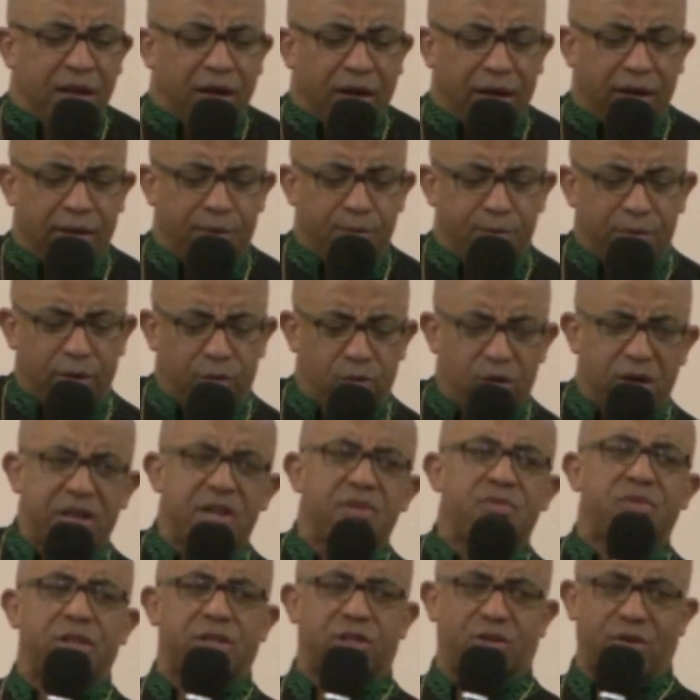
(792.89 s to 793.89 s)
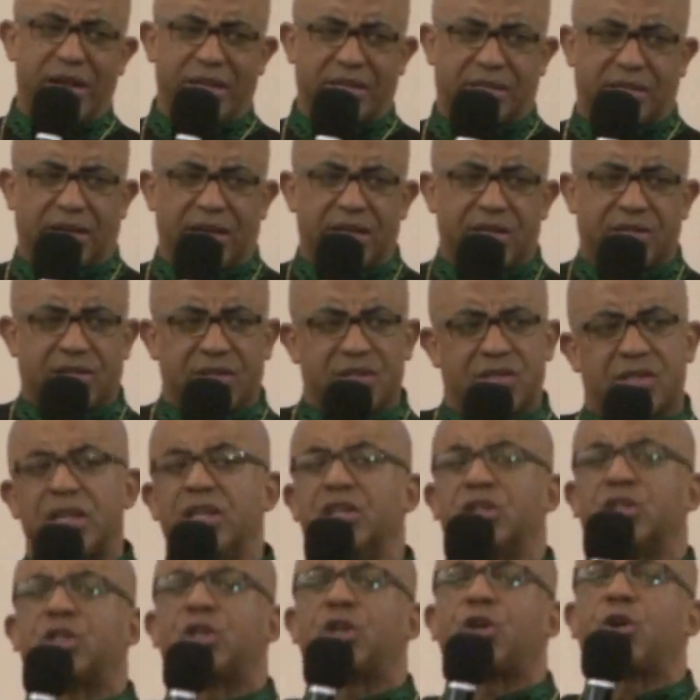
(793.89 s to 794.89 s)
Uh, but one of the translations
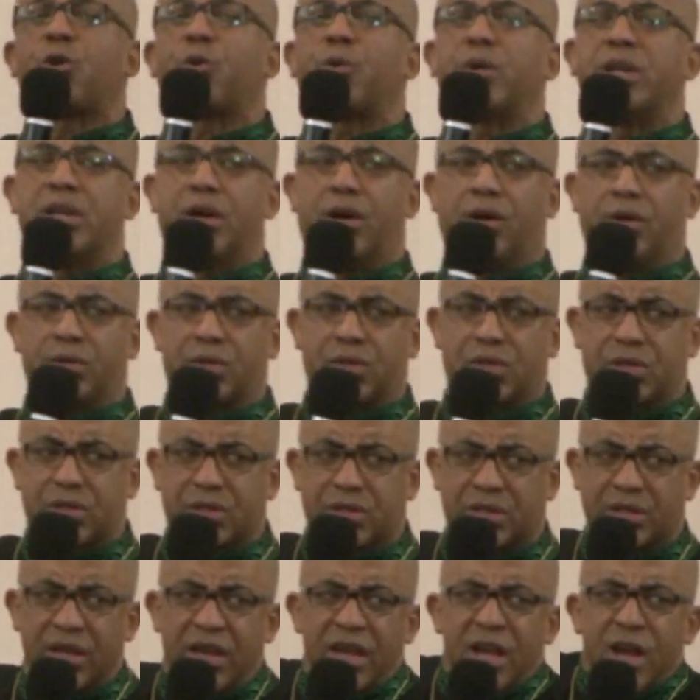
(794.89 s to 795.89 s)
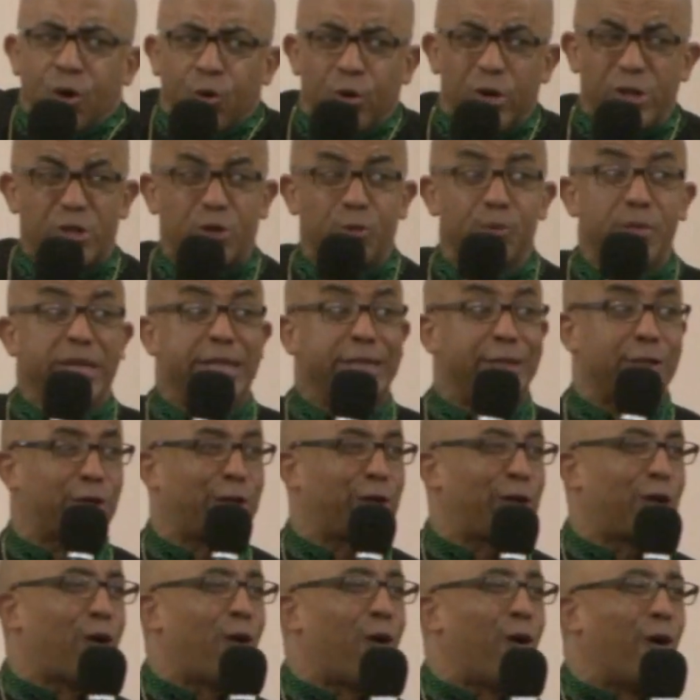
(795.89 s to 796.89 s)
is kurios, which means
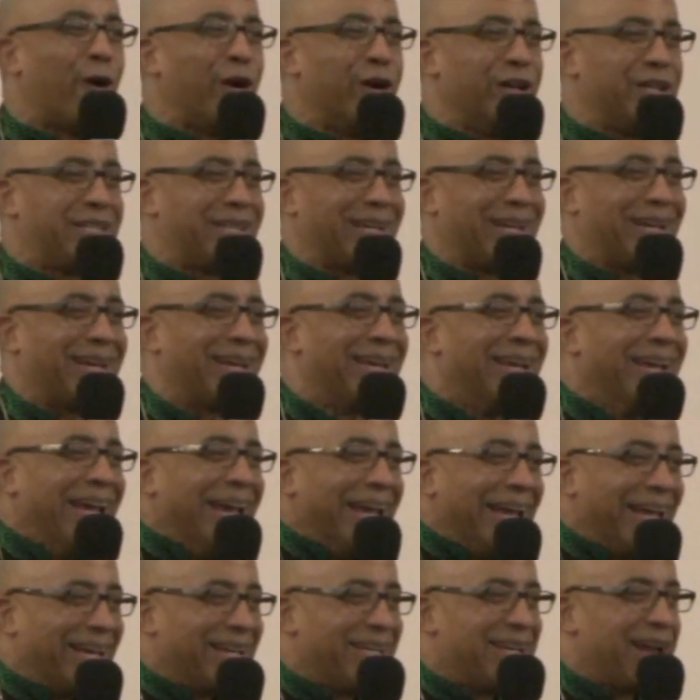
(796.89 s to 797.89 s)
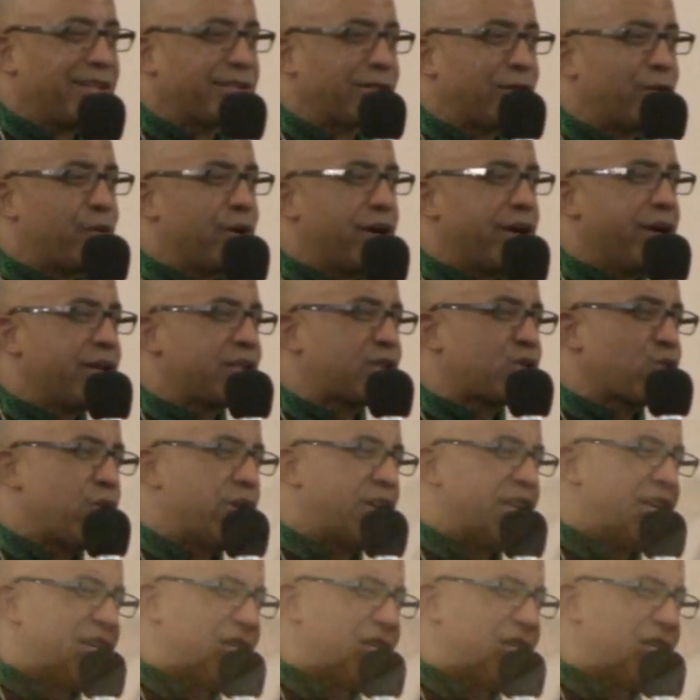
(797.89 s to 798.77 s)
Lord. In other words, when he